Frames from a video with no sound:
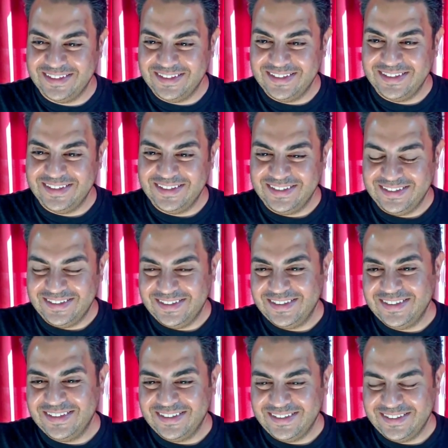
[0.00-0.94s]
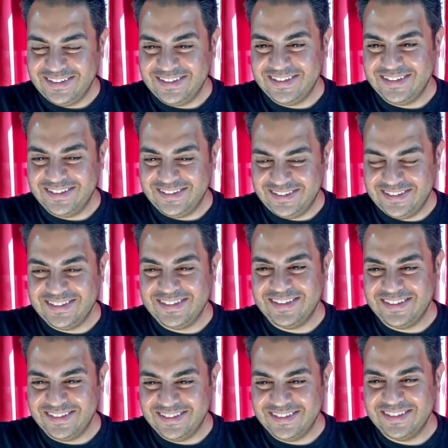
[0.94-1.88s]

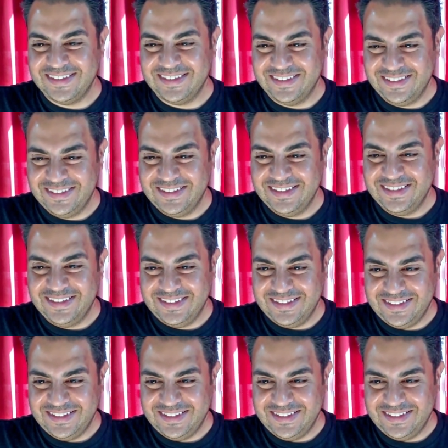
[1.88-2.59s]
No words are spoken by the person on screen.